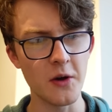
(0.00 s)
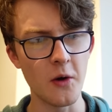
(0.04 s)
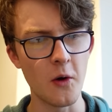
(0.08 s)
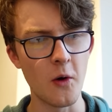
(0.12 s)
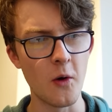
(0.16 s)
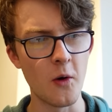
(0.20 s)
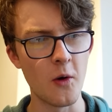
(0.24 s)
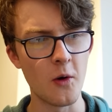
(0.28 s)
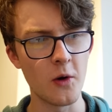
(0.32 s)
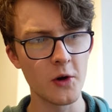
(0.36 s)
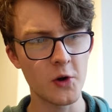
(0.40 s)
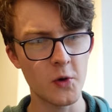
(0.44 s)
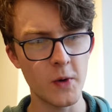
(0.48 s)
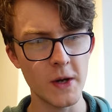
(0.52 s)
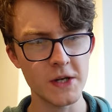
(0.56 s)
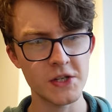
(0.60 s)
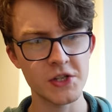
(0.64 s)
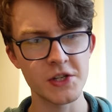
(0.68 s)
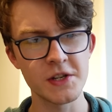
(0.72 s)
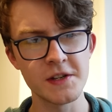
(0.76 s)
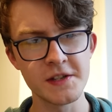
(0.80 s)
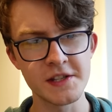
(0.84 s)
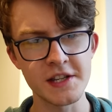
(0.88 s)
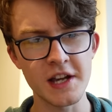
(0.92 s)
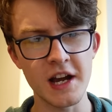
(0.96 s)
or
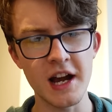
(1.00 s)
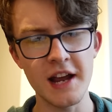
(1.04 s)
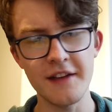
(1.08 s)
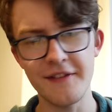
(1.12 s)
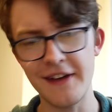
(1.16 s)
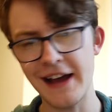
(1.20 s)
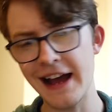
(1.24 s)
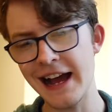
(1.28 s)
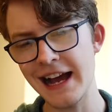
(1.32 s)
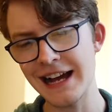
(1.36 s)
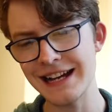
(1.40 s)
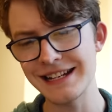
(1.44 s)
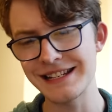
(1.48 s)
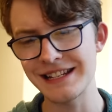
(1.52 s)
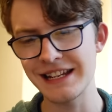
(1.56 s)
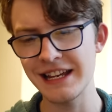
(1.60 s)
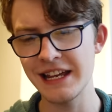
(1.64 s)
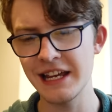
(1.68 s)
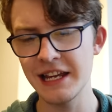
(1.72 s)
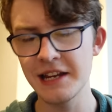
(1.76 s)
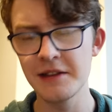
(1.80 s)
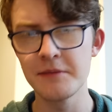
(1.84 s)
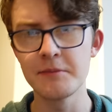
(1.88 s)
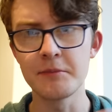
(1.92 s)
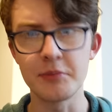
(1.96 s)
questions that I've had
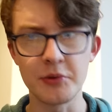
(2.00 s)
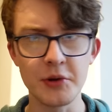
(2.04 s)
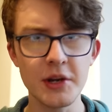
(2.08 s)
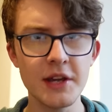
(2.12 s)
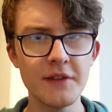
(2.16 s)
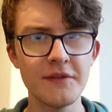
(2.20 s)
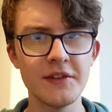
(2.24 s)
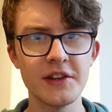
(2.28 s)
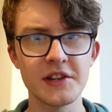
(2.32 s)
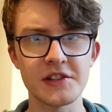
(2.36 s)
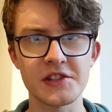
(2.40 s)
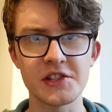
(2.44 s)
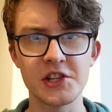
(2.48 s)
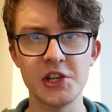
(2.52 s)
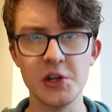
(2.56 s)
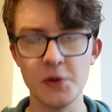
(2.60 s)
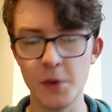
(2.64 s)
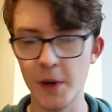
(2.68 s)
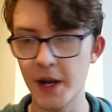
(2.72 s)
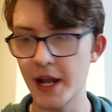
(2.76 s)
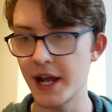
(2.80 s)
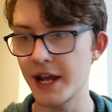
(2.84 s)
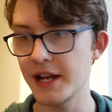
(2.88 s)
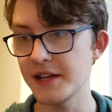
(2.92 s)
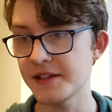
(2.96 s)
in previous
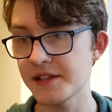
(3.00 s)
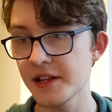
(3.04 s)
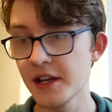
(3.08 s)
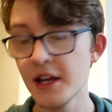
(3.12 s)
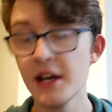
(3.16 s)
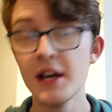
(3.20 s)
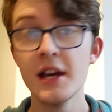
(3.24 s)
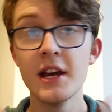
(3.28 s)
Q&As.